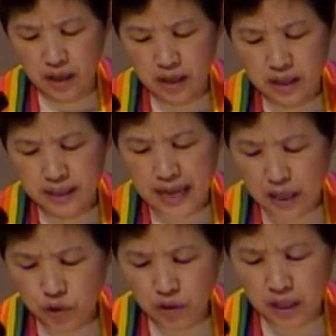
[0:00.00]

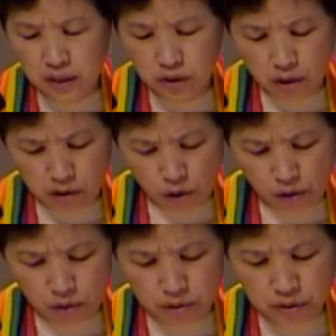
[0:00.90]
Sexual
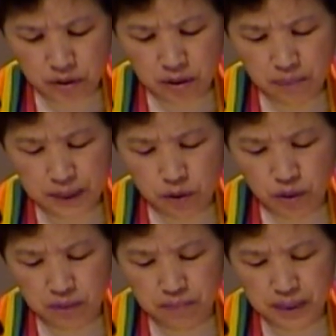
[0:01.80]
intercourse
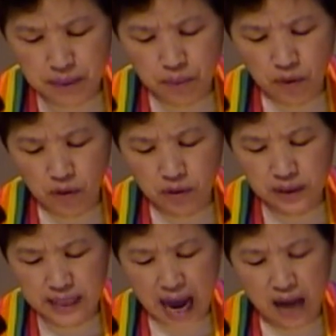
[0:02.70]
between people
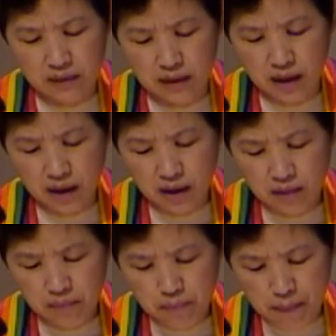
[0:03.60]
not
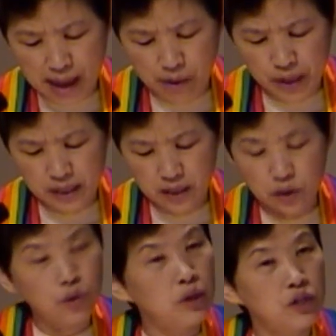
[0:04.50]
married
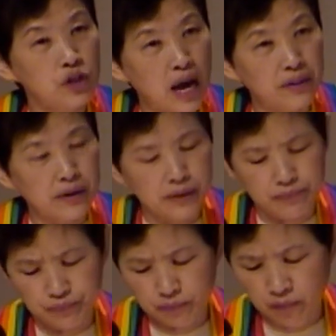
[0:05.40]
to each other.
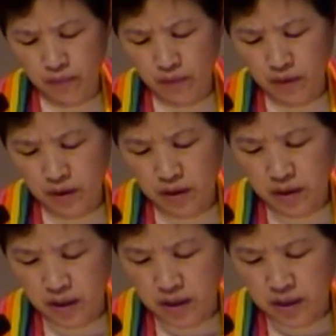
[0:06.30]

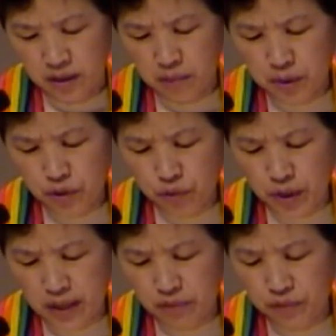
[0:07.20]
Number
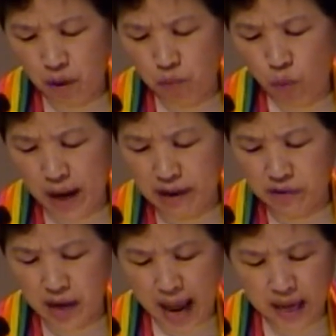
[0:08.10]
three, from
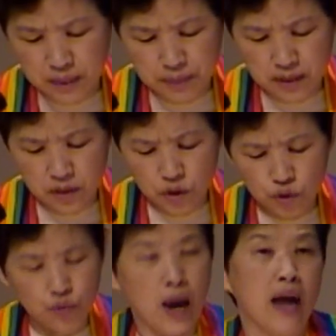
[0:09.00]
whatever has been
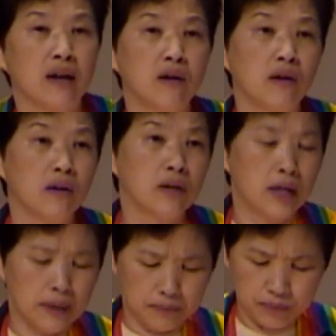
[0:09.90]
strangled.
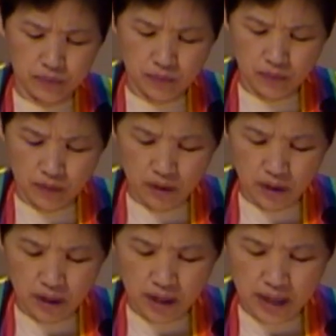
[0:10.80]

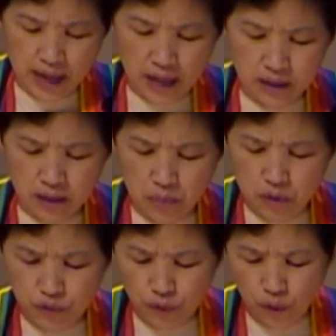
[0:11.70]
And number
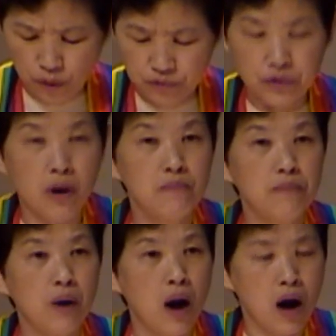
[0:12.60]
four, from
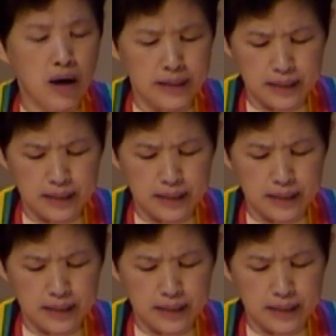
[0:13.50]
blood.